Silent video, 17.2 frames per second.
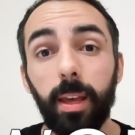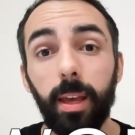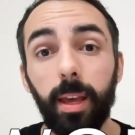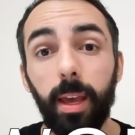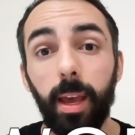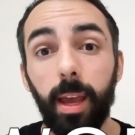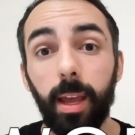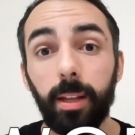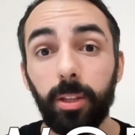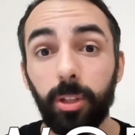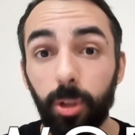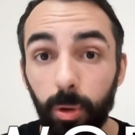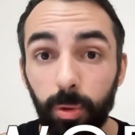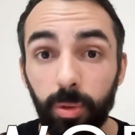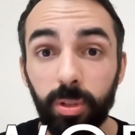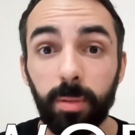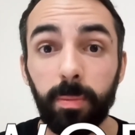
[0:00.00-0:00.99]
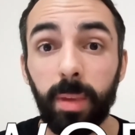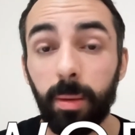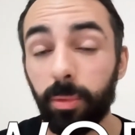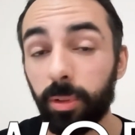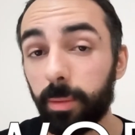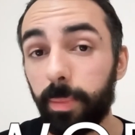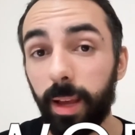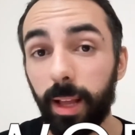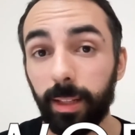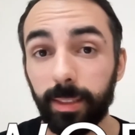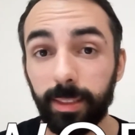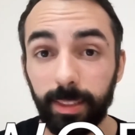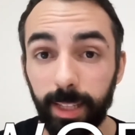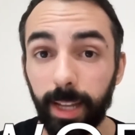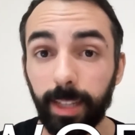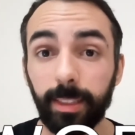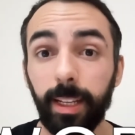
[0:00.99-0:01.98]
and use the memory palace
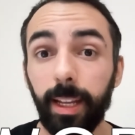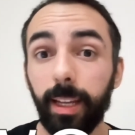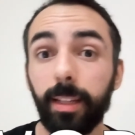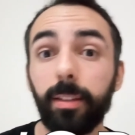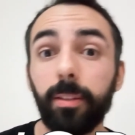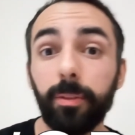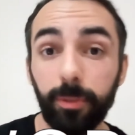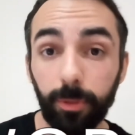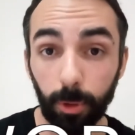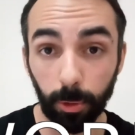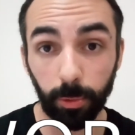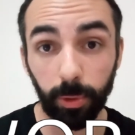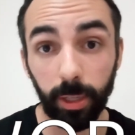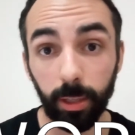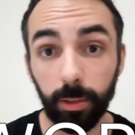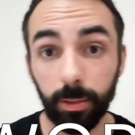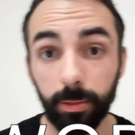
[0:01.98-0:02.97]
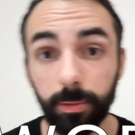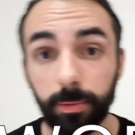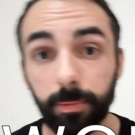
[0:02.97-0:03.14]
technique for real.